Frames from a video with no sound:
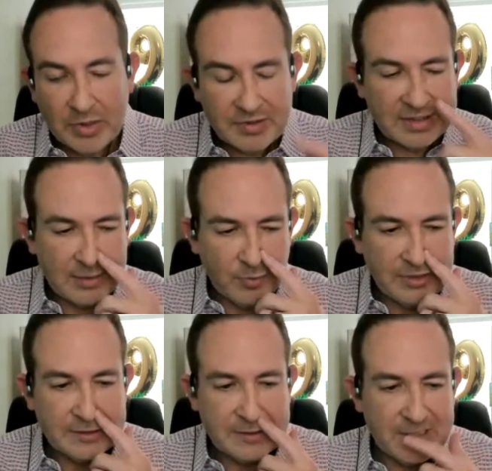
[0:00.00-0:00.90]
One thing I
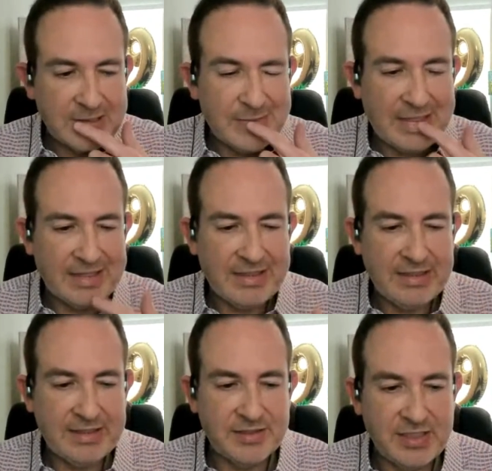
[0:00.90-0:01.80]
wanted to talk about
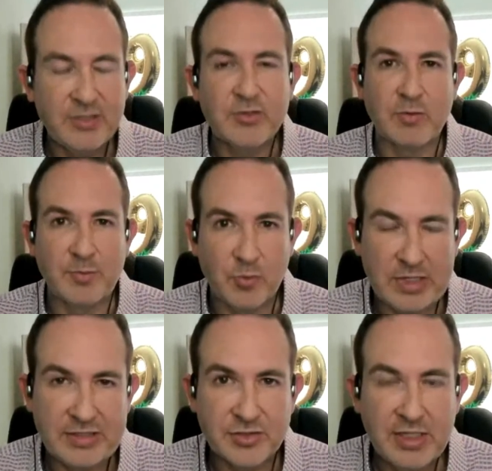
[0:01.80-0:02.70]
is interim
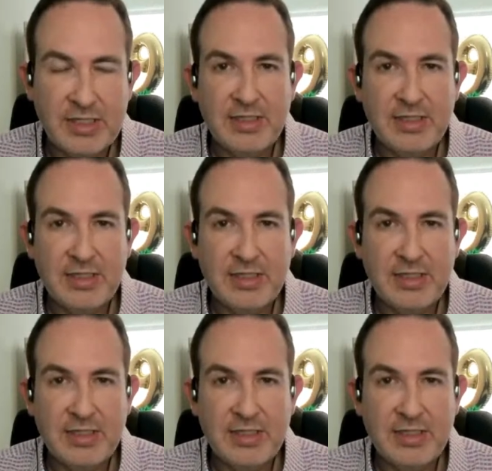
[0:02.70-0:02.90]
breach.